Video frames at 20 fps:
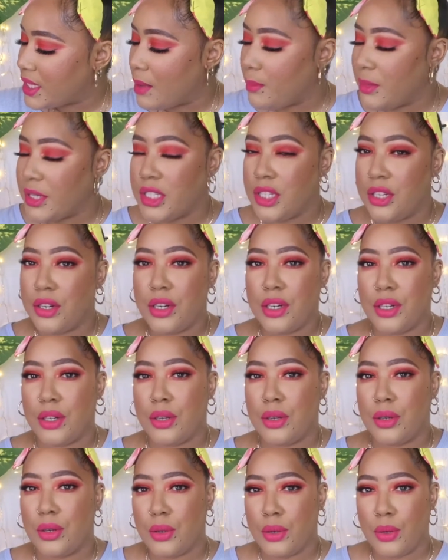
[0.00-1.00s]
that
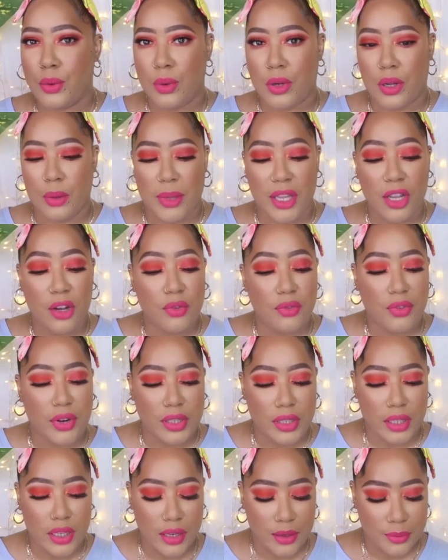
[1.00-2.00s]
material um,
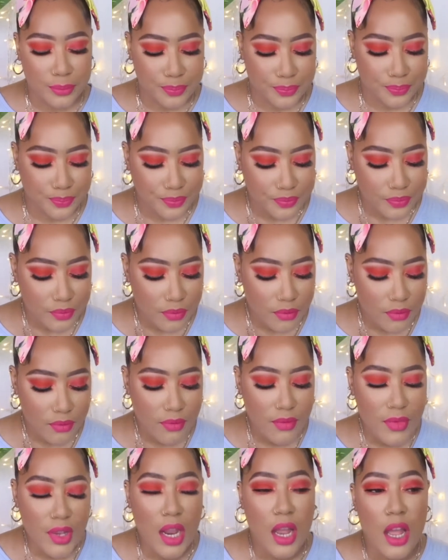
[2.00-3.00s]
eco-friendly
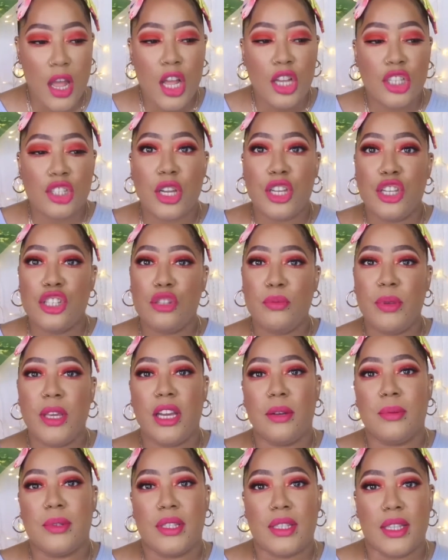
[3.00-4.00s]
so I used to be
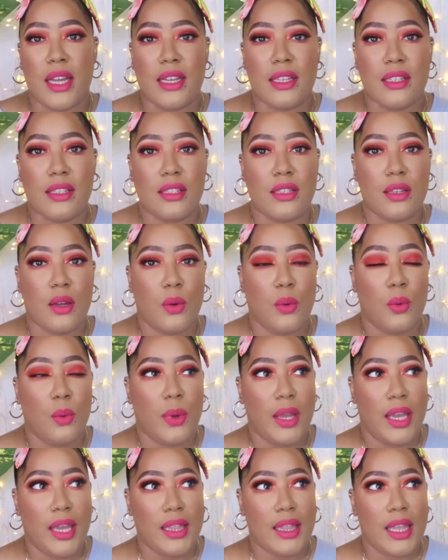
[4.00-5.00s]
obsessed
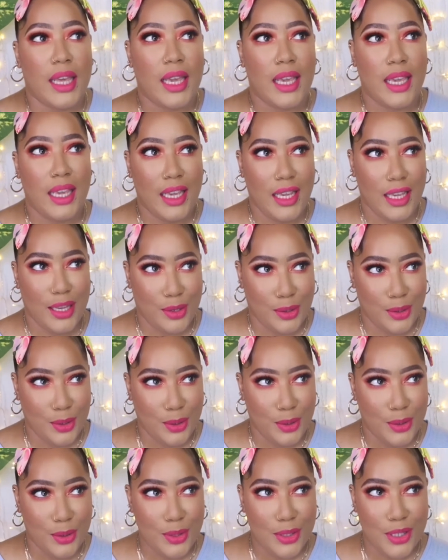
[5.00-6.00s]
with
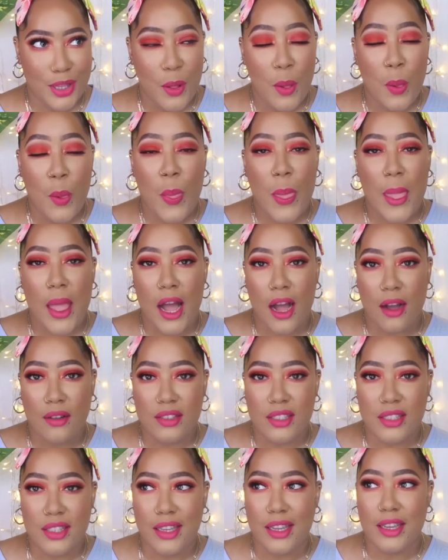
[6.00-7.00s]
heels
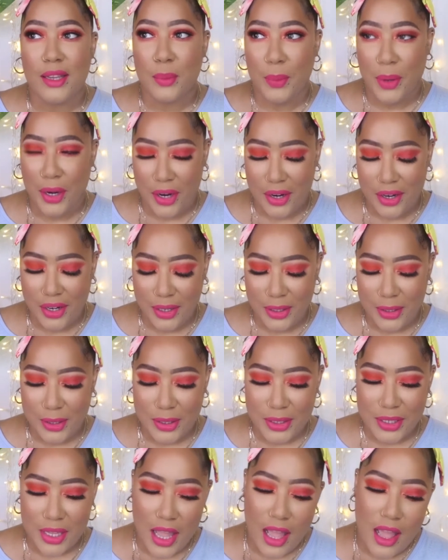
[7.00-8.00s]
obviously a pair of
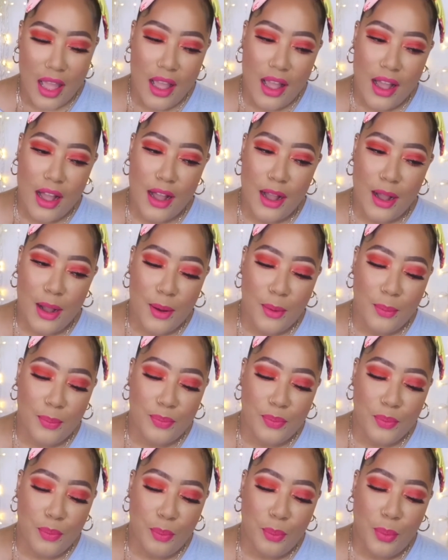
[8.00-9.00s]
heels
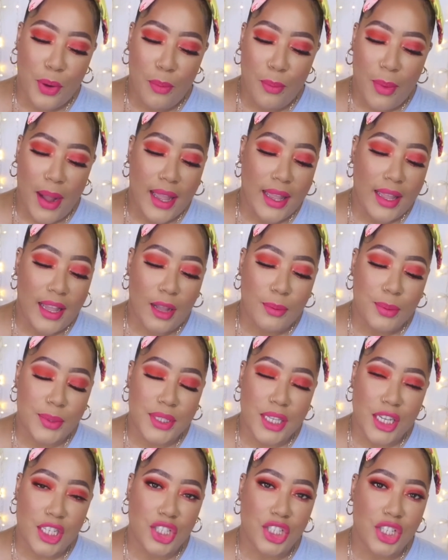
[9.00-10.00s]
um, but my
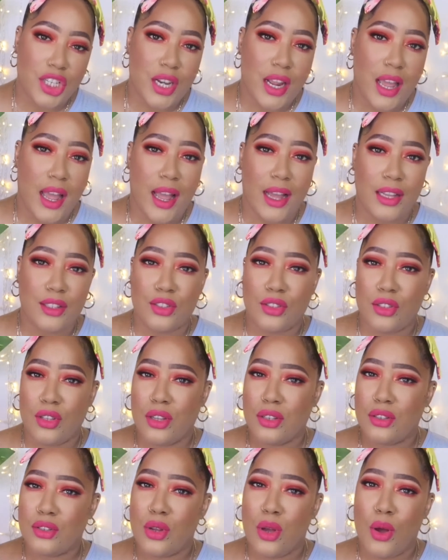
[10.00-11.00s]
obsession has
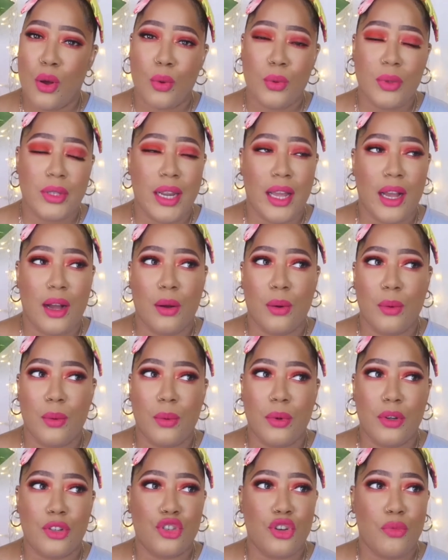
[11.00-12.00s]
toned
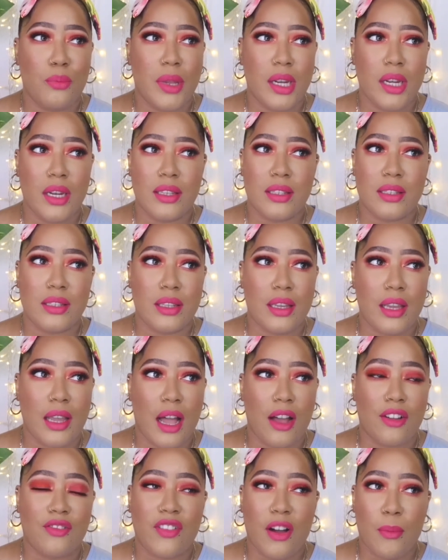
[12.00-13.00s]
down tremendously.
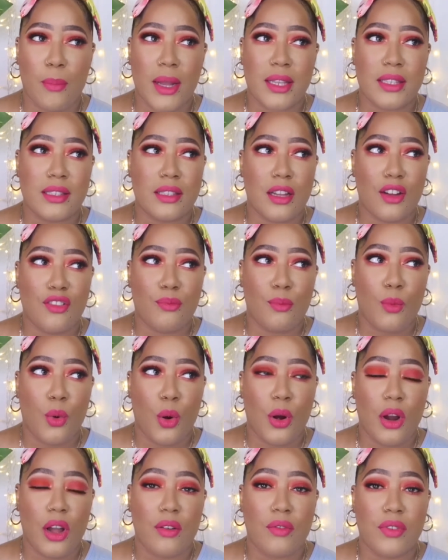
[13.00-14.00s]
I find myself
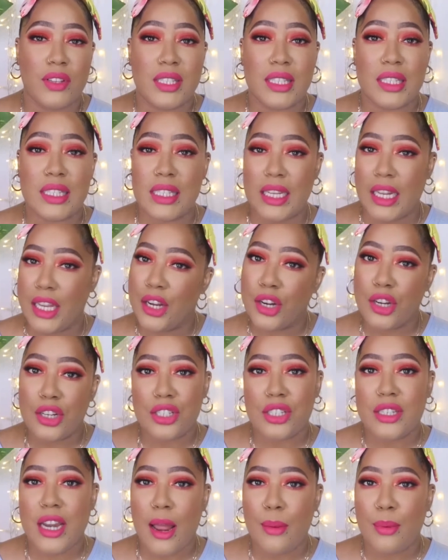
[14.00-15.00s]
more of a
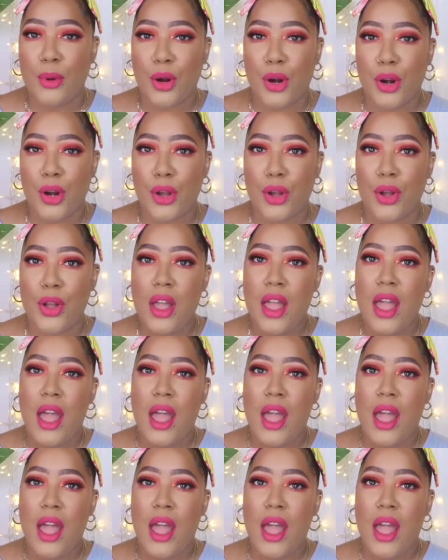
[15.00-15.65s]
sneakers type girl.